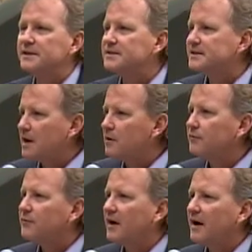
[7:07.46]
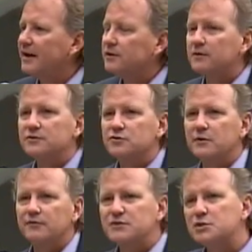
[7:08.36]
itself and to
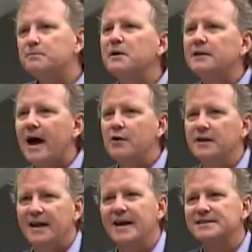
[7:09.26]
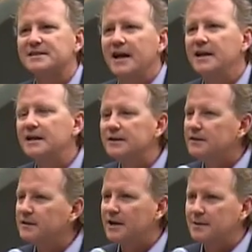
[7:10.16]
sort of spill out and cascade
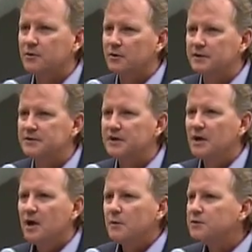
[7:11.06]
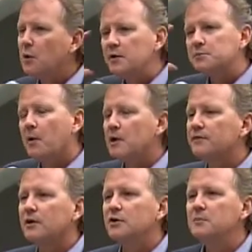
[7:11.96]
into the neighborhoods was always part of
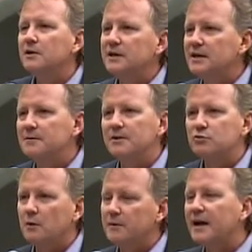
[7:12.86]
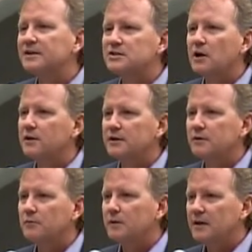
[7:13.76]
our community image when we got
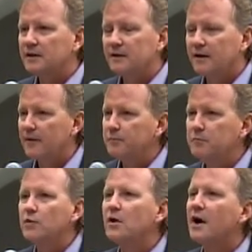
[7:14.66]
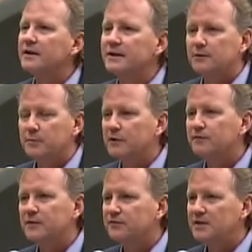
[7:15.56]
started and moved on into Pier
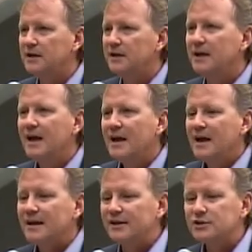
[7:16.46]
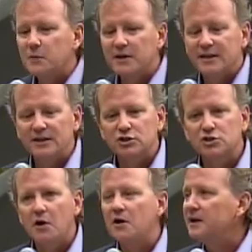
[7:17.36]
15. And I just want to thank
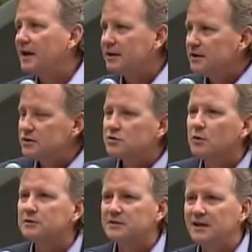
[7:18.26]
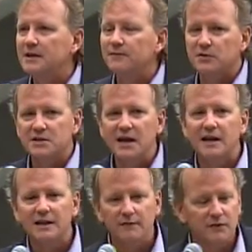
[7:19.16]
Sean and his whole team for
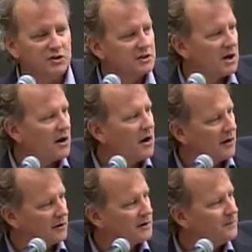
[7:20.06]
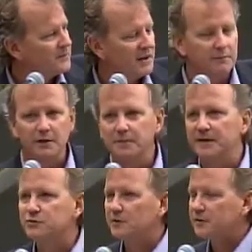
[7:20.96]
taking that vision to heart and really
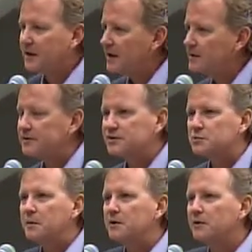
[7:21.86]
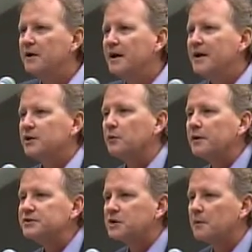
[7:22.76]
being sort of the head of the spear to
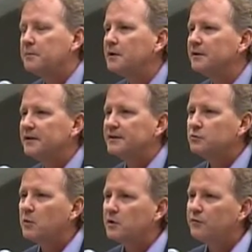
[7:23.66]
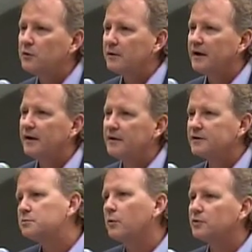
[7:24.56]
really start building these wonderful
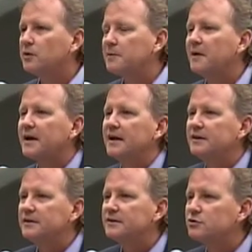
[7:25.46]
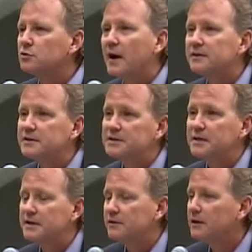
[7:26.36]
Exploratorium-like ideas throughout the
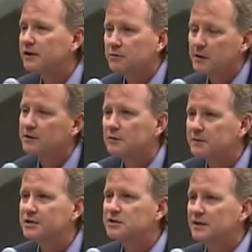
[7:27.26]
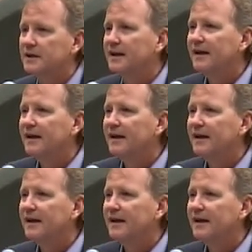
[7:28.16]
city and throughout the region.